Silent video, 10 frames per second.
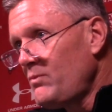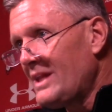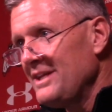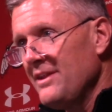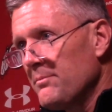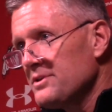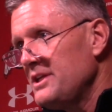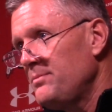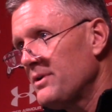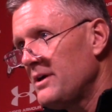The numbers
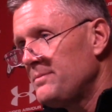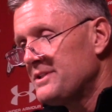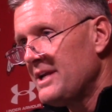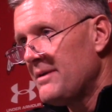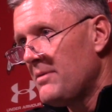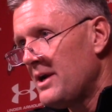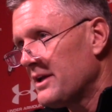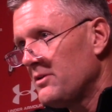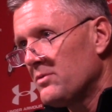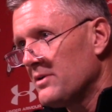he put up at Santa
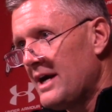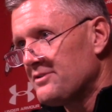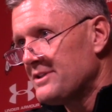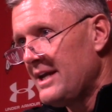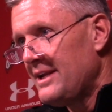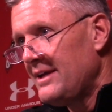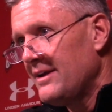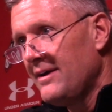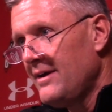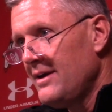Monica were
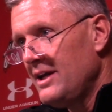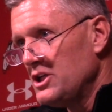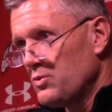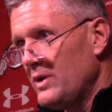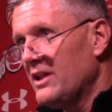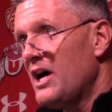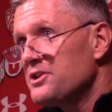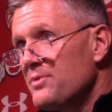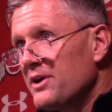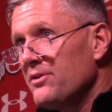outstanding. His
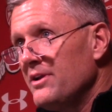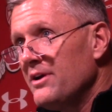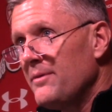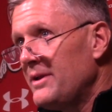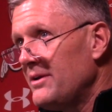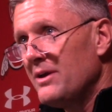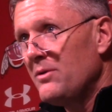win-loss record there, I mean,